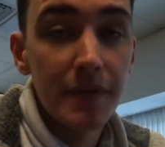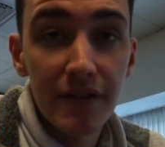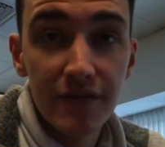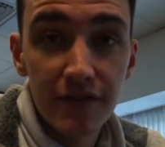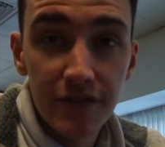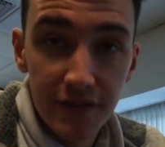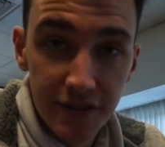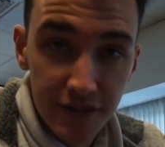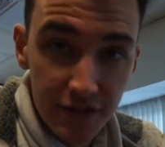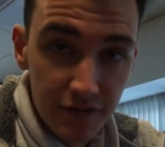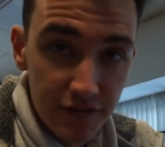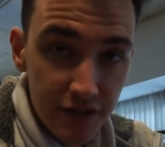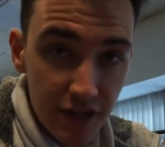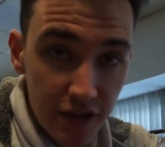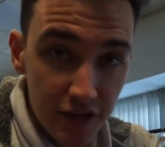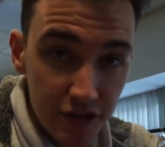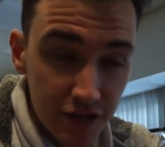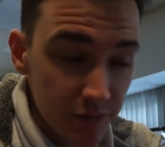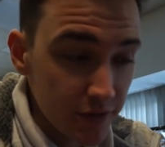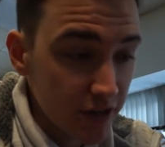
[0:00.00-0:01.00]
But everything's over
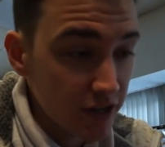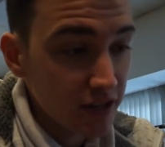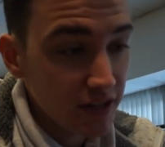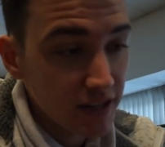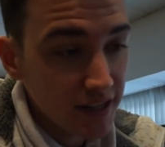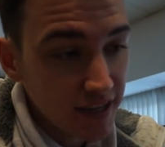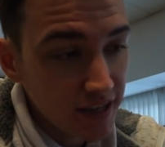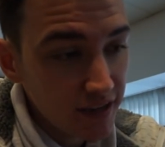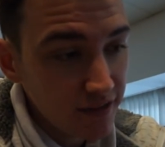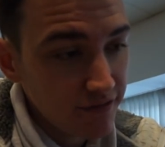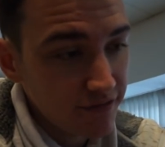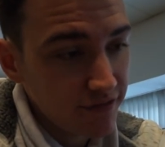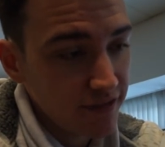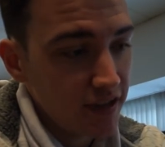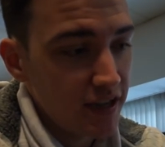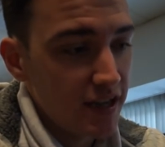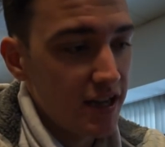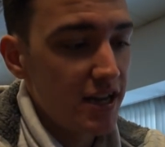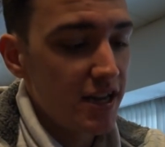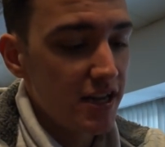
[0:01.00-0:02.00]
now, so we're gonna leave,
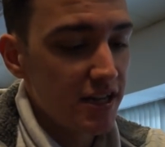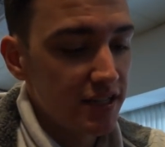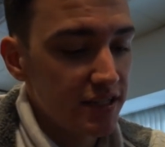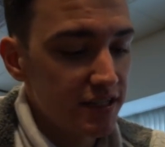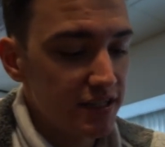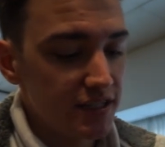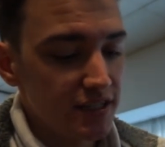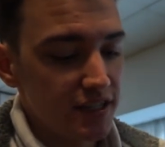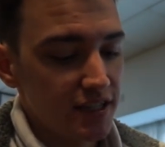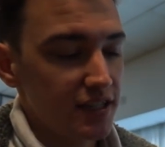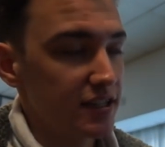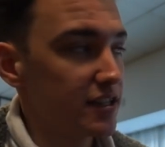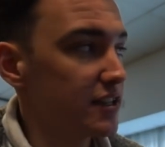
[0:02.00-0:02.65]
and